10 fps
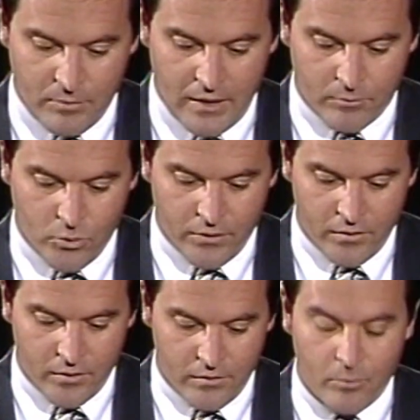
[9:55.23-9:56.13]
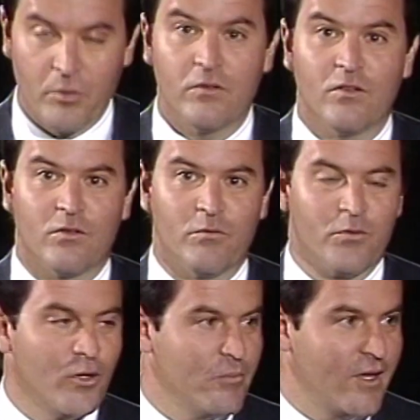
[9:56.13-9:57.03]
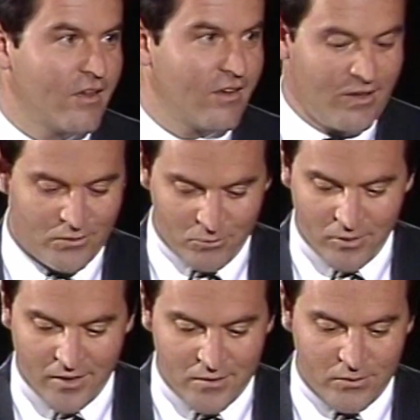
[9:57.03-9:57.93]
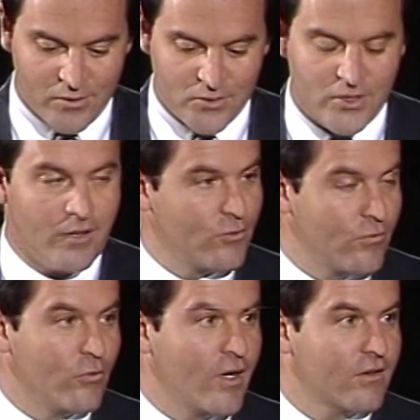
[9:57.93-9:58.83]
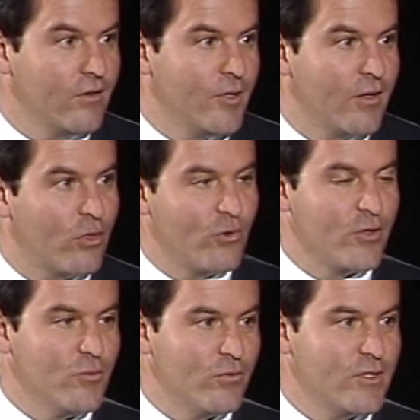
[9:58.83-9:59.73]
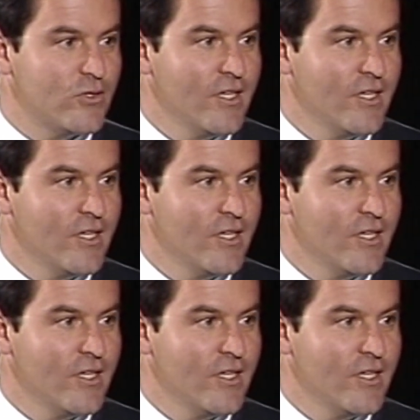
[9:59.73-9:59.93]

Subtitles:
back more to the business of filmmaking as it relates to yourself. You've directed about 30 movies.